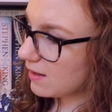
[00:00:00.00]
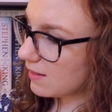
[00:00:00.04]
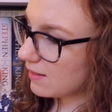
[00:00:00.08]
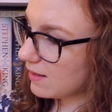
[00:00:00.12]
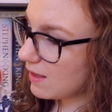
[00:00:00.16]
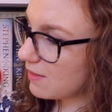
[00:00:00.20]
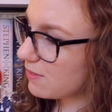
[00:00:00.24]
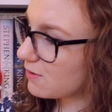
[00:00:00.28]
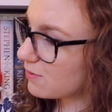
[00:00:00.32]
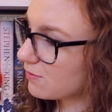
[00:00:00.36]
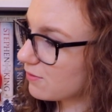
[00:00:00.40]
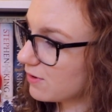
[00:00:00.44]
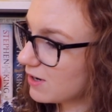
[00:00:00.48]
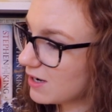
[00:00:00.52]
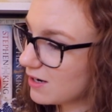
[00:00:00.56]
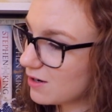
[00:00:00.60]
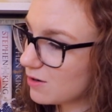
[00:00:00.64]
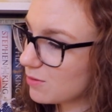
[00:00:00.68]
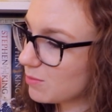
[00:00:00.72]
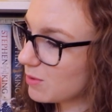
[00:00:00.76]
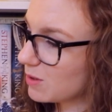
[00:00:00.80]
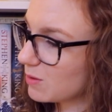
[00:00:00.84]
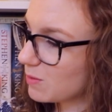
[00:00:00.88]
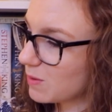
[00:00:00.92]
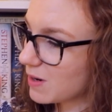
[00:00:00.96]
Let the
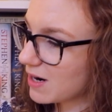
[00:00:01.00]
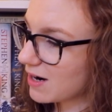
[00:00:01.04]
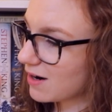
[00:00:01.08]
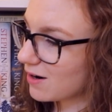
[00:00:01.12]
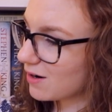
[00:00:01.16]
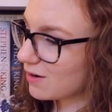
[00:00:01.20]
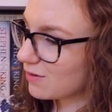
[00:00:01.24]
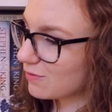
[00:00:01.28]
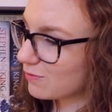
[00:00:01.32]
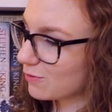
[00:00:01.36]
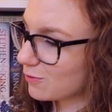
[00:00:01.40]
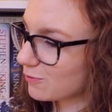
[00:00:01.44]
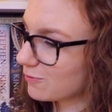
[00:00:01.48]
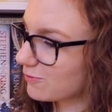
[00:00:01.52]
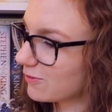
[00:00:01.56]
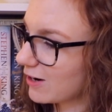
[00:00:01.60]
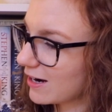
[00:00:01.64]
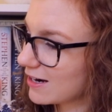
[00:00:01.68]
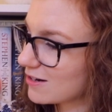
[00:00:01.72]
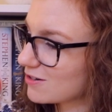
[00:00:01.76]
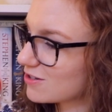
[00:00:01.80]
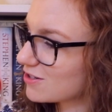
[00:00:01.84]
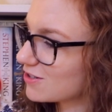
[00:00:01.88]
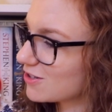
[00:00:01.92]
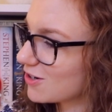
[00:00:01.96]
reader beware, for
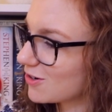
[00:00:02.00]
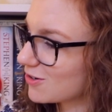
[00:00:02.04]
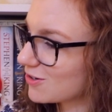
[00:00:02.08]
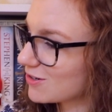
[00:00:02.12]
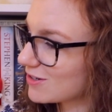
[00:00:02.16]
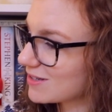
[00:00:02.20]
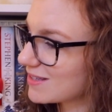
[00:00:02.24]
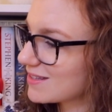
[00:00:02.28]
Firestarter